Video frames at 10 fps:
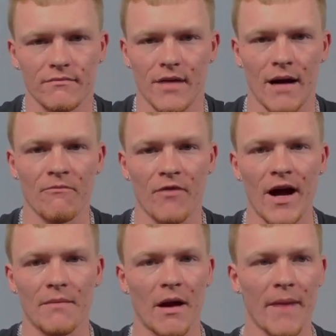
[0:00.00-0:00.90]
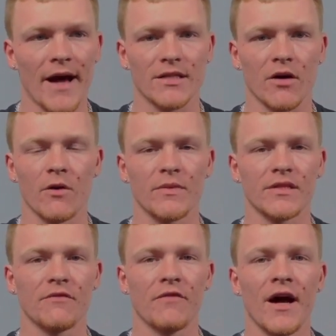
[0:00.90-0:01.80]
I'm fine. My back's one hundred
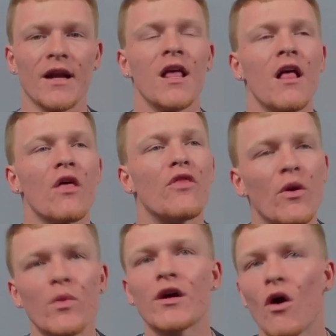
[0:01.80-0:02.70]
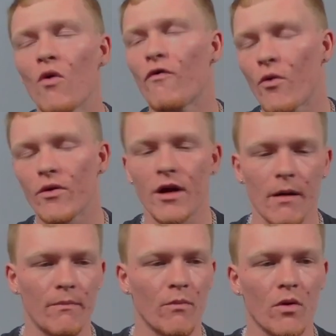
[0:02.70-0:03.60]
percent fine. Then we go forward a
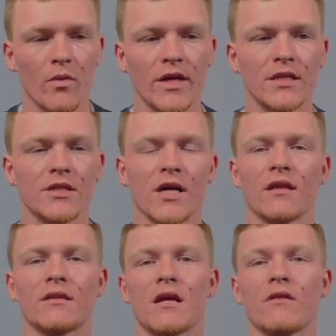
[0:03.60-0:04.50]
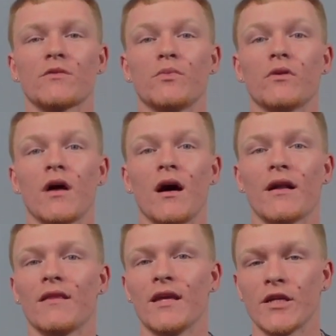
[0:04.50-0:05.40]
couple more weeks, and Jonathan Taylor's put
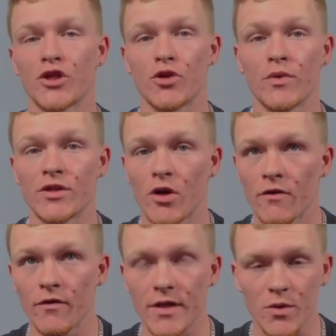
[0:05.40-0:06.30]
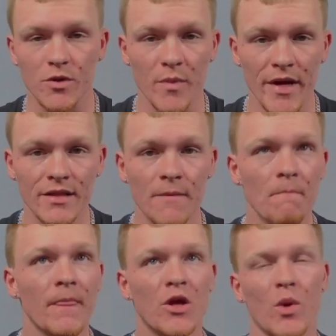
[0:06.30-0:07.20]
on the injured reserve list, which means
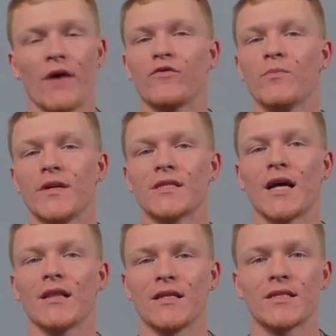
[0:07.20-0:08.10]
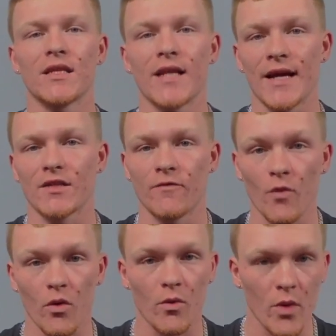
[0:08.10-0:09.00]
you have to miss at least the next
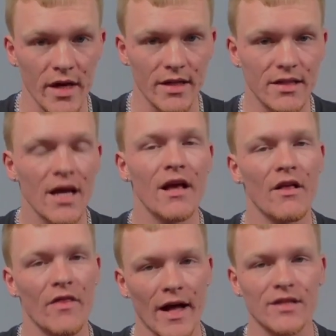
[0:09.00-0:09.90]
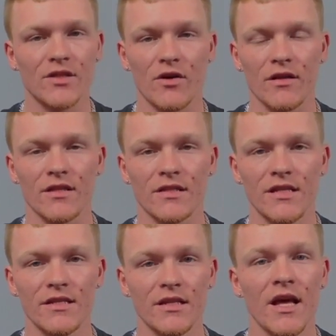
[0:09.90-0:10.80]
four weeks. That started the
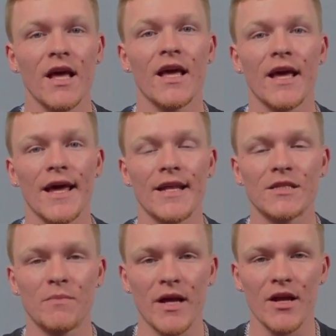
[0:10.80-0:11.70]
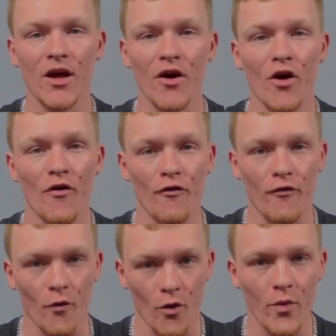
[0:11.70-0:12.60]
season. It has been
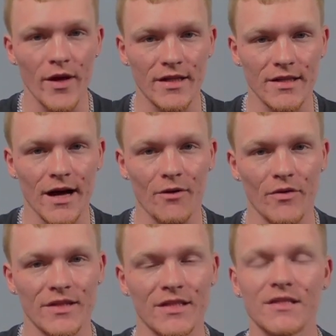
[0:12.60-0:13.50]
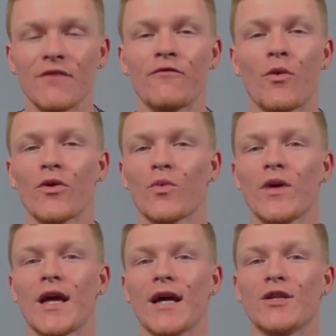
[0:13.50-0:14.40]
four weeks now. This is the fourth
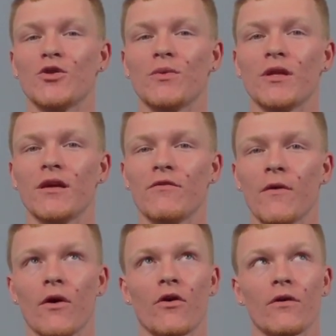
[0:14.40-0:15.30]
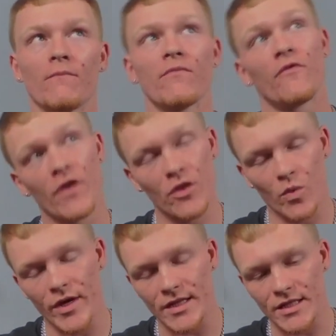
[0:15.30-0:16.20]
week, I do believe, or fifth
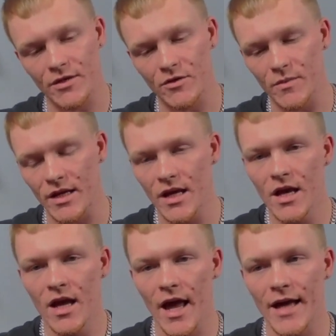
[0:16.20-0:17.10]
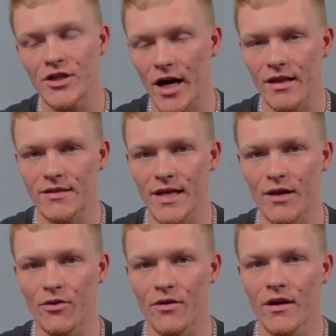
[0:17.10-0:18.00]
week, excuse me, and Jonathan
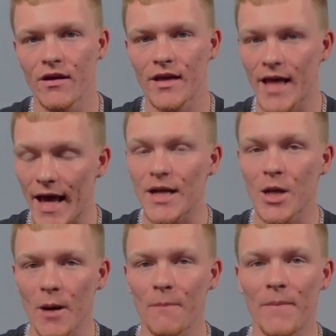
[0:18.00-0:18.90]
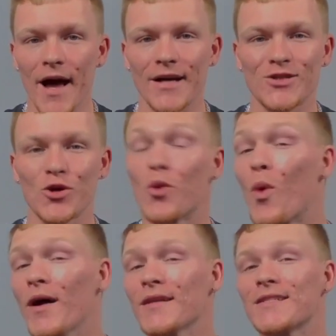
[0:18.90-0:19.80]
Taylor can come back. So
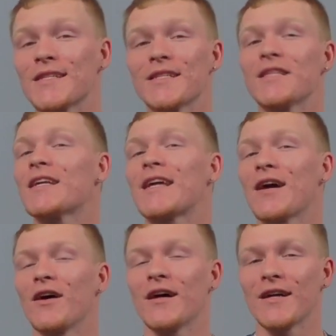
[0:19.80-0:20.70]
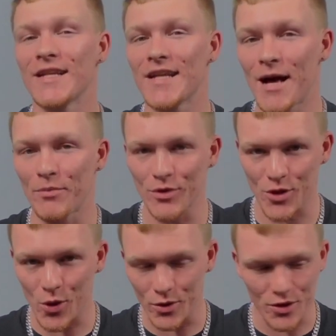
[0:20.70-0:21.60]
what did the uh, Indianapolis
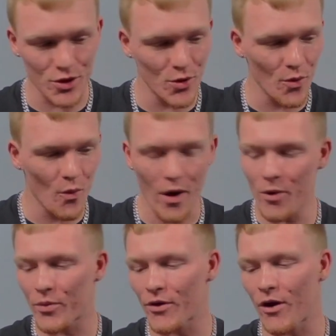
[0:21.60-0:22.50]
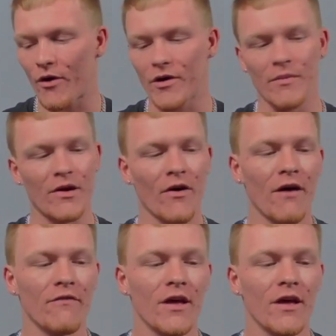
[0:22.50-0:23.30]
Colts do? Well, per Ari Mirov,